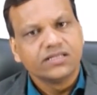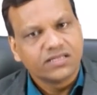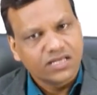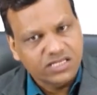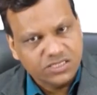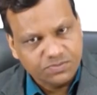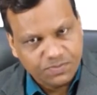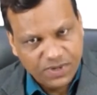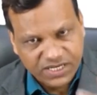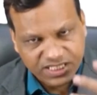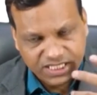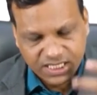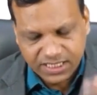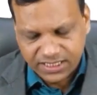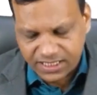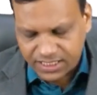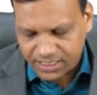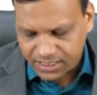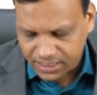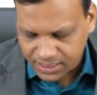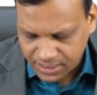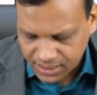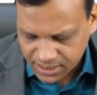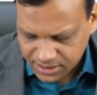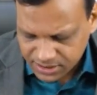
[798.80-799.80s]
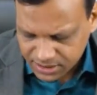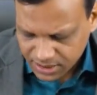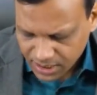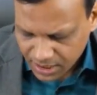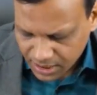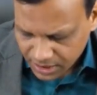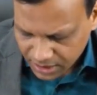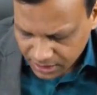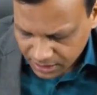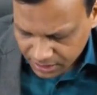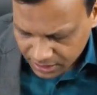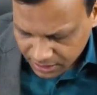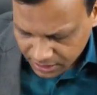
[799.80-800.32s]
The special thing is
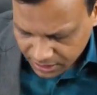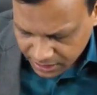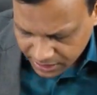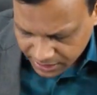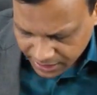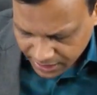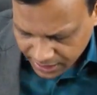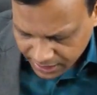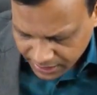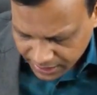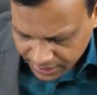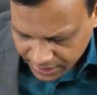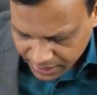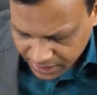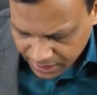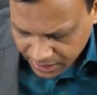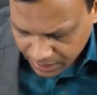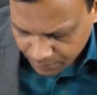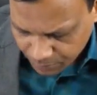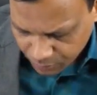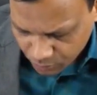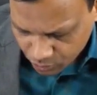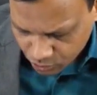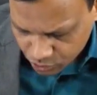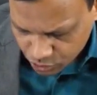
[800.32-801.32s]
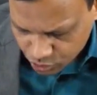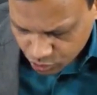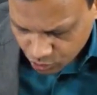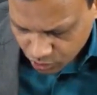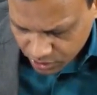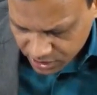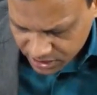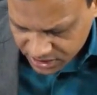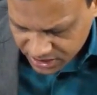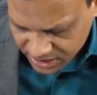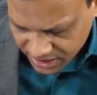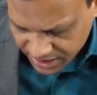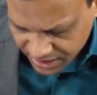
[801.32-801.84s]
it can kill
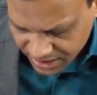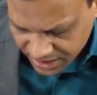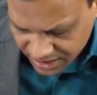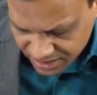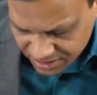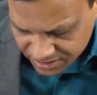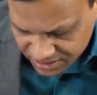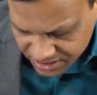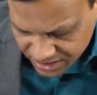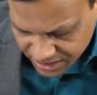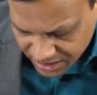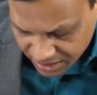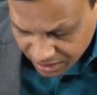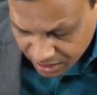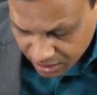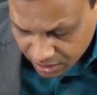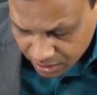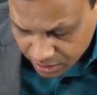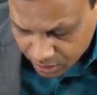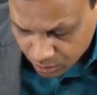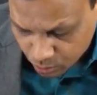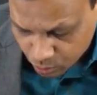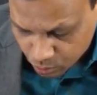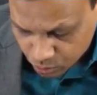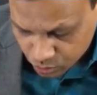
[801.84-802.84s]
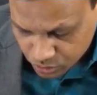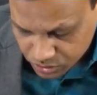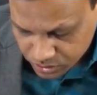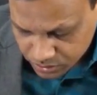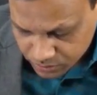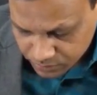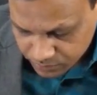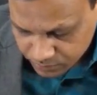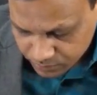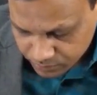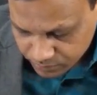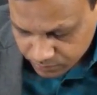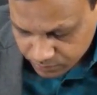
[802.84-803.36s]
hypnozoites in a single dose.
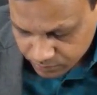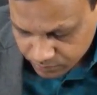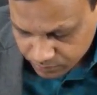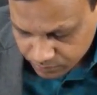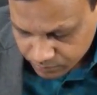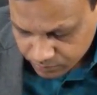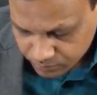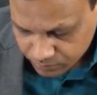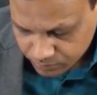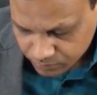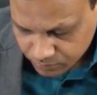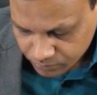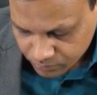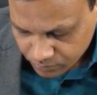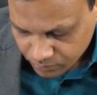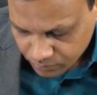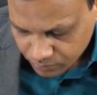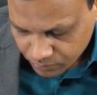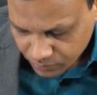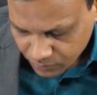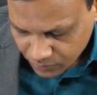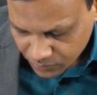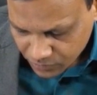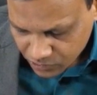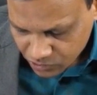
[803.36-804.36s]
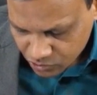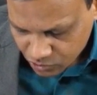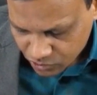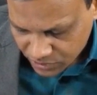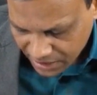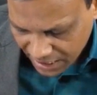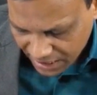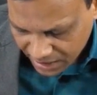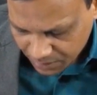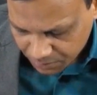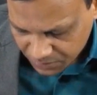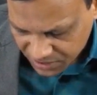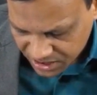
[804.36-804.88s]
So
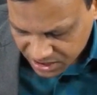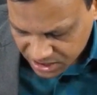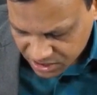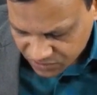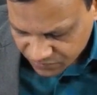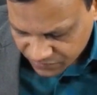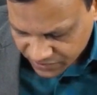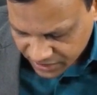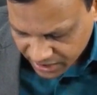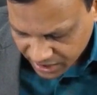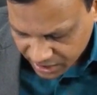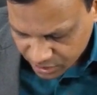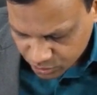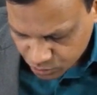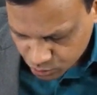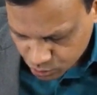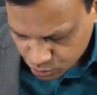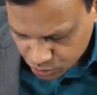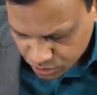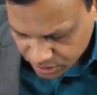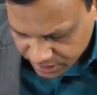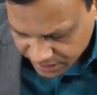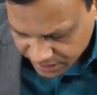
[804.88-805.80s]
that means we can use